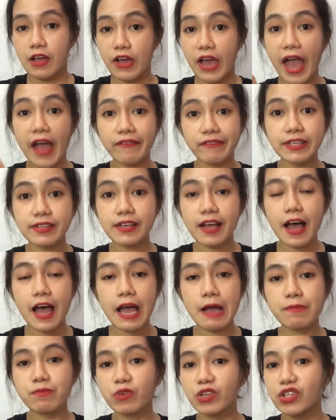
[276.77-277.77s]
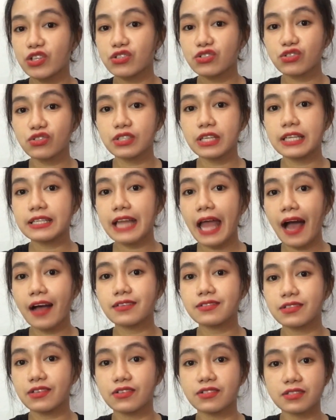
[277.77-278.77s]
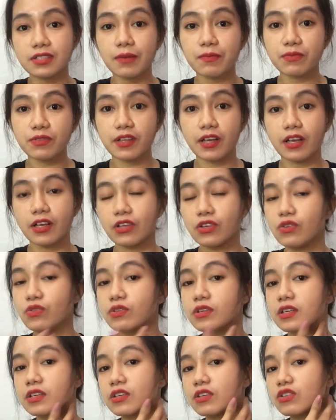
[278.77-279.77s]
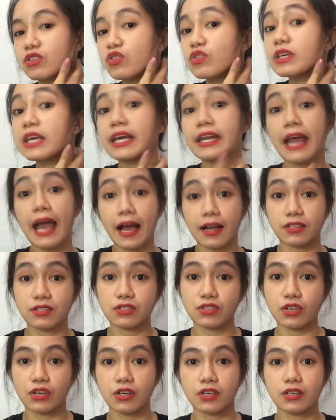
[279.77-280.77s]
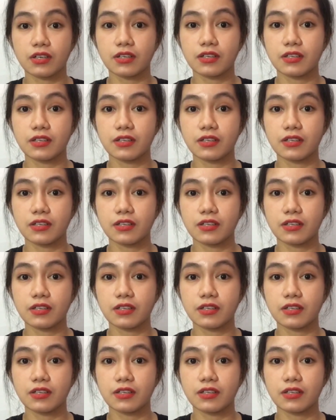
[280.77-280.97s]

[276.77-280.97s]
every time when the student asks you something, you can answer.